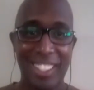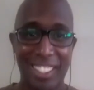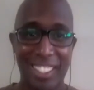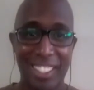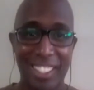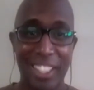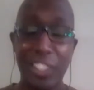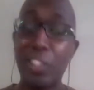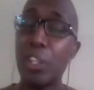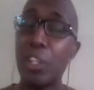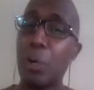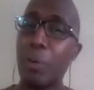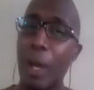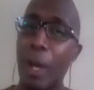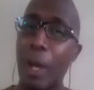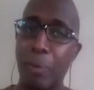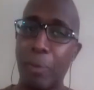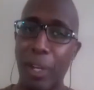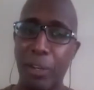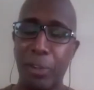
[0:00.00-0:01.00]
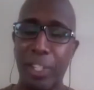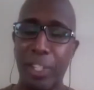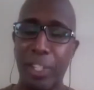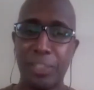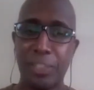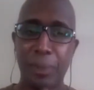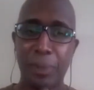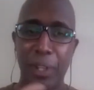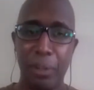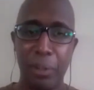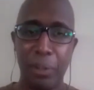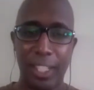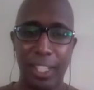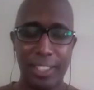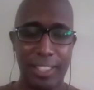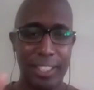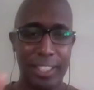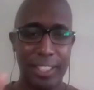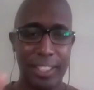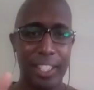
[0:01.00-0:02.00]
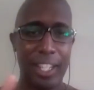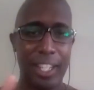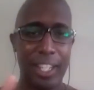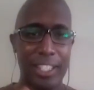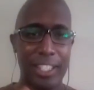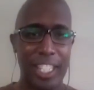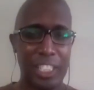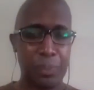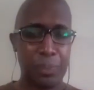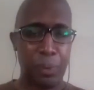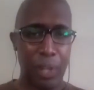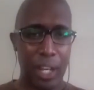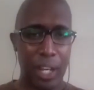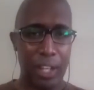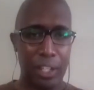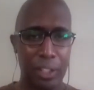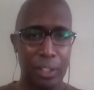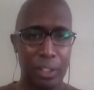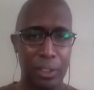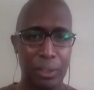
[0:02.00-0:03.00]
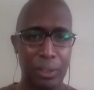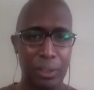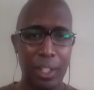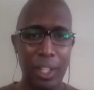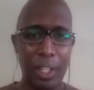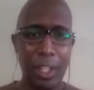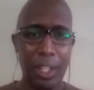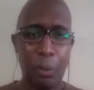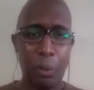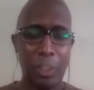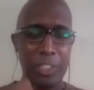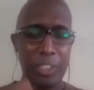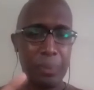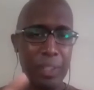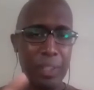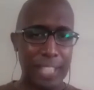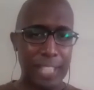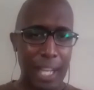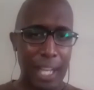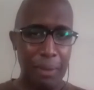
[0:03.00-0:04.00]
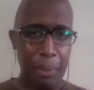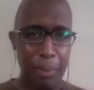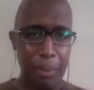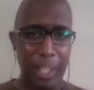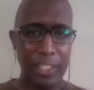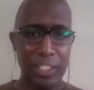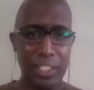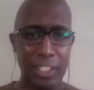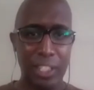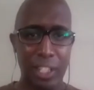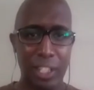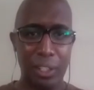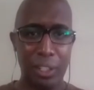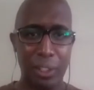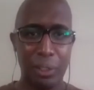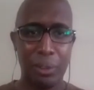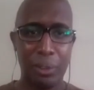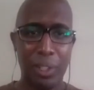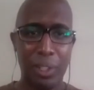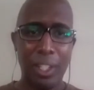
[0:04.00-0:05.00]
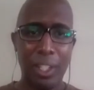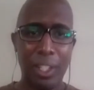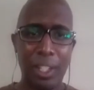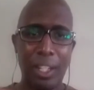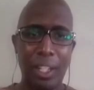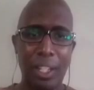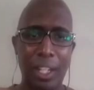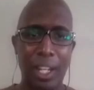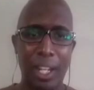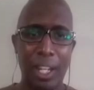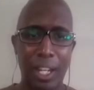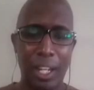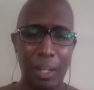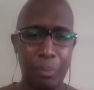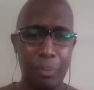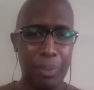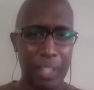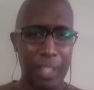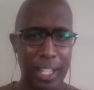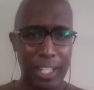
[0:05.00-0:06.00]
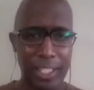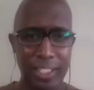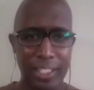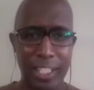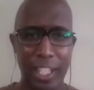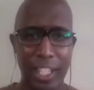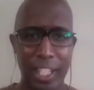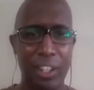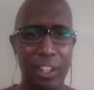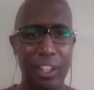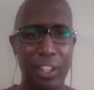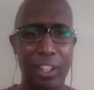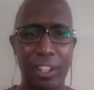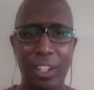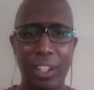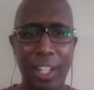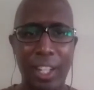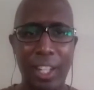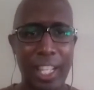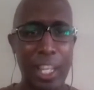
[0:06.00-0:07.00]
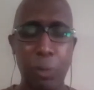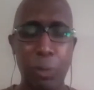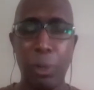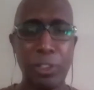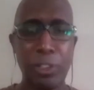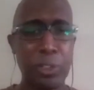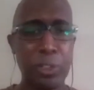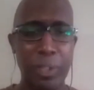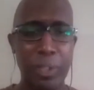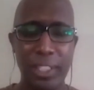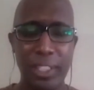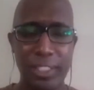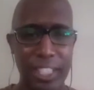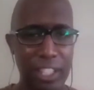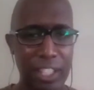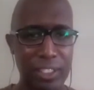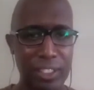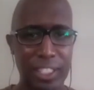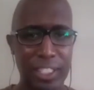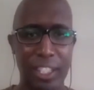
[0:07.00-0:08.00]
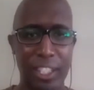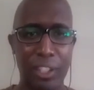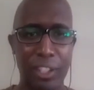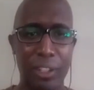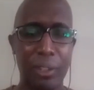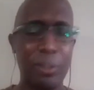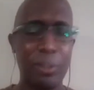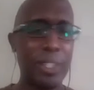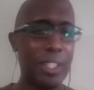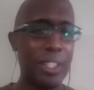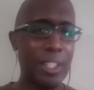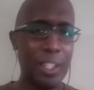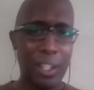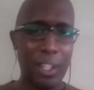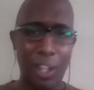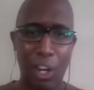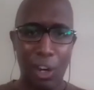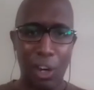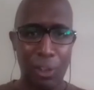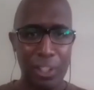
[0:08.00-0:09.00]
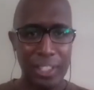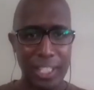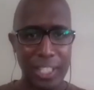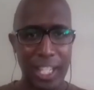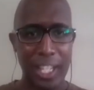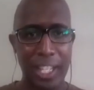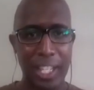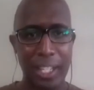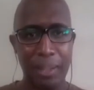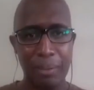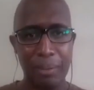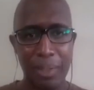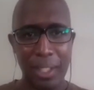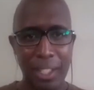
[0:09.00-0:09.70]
Yeah, you know Rob Rodriguez, but I didn't realize he did Desperado, Once Upon a Time in Mexico, Planet Terror. He works with Quentin Tarantino all the time.